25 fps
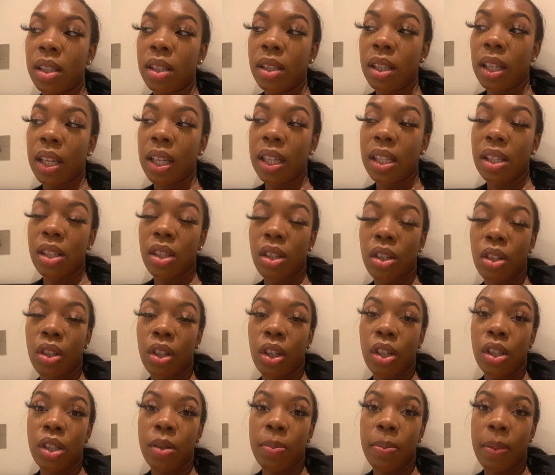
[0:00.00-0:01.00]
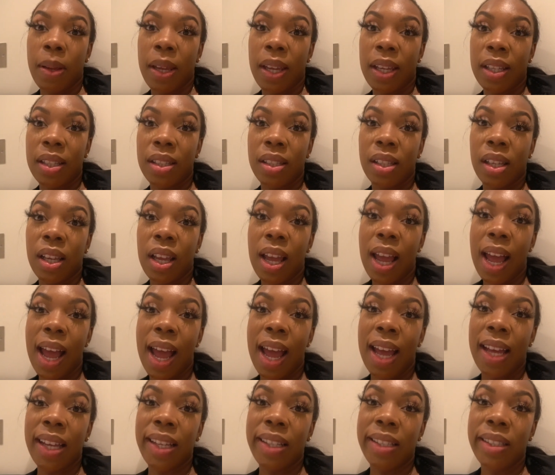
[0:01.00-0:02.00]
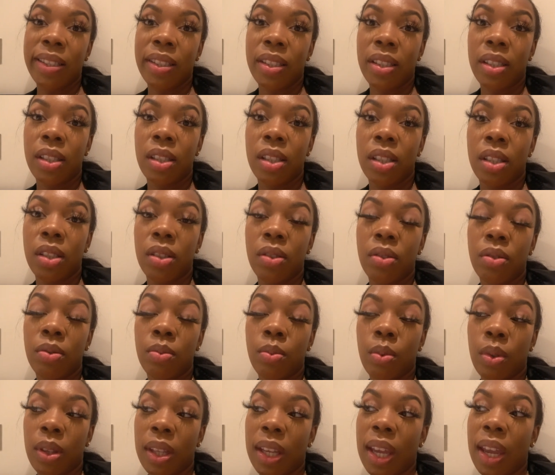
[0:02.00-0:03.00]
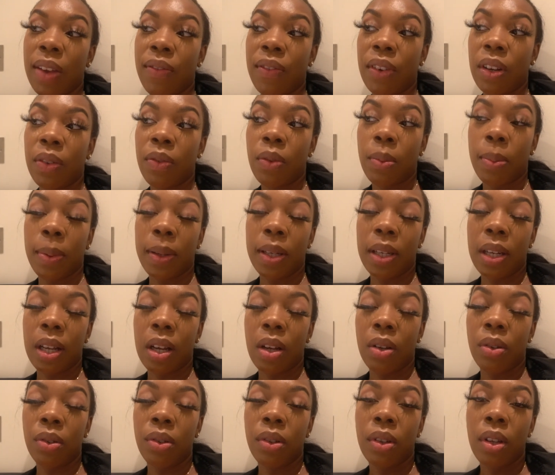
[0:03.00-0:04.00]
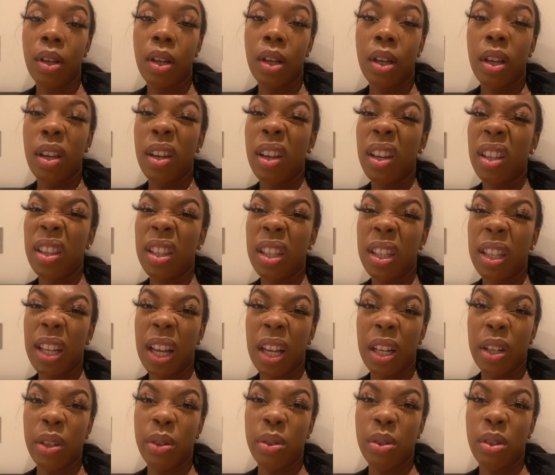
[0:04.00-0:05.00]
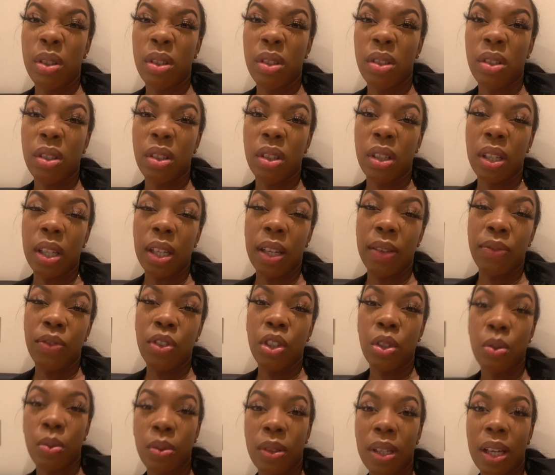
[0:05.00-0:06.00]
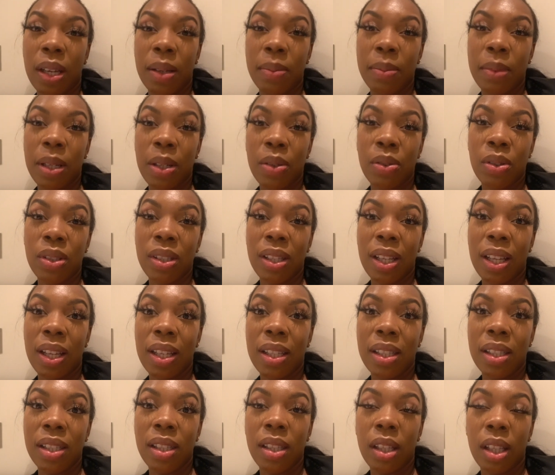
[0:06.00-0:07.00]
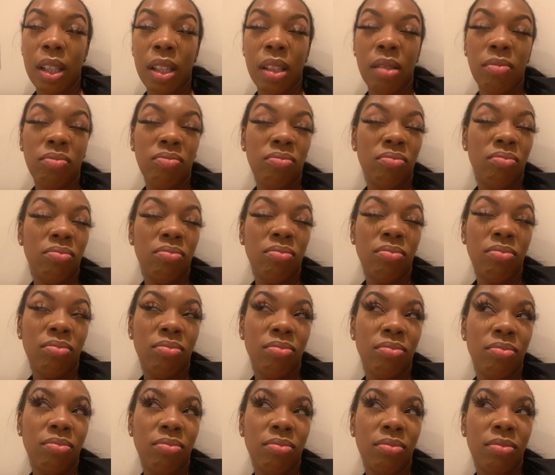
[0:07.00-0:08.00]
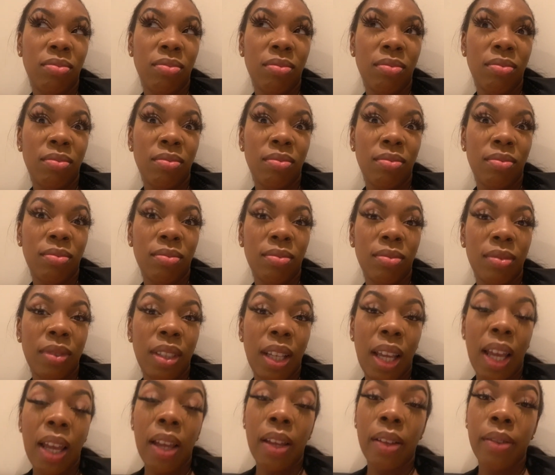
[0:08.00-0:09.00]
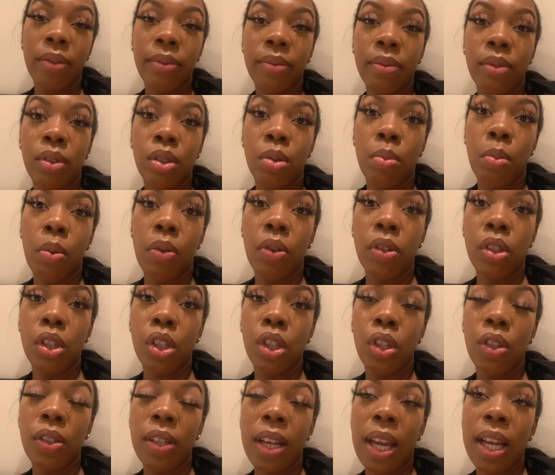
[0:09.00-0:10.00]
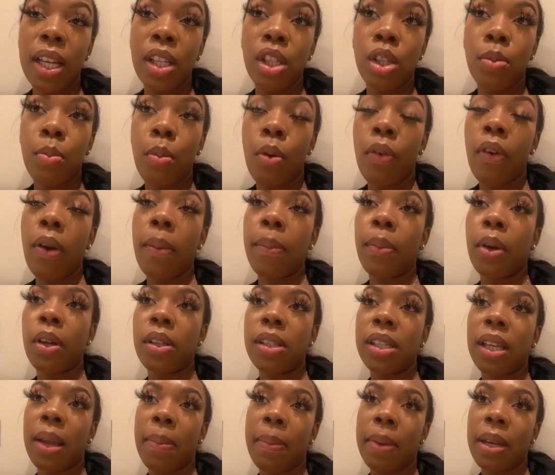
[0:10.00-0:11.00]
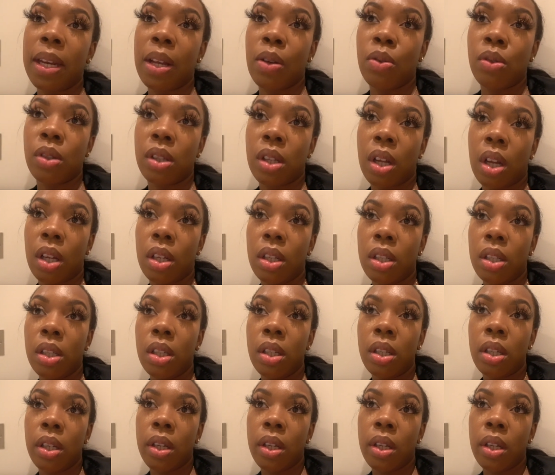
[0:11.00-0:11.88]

the kids are gonna go to bed, and well, they're getting ready for bed now, and then the adults are just gonna have chill time downstairs. And then yeah, tomorrow's a new day. Tomorrow I'm going to get my nails done.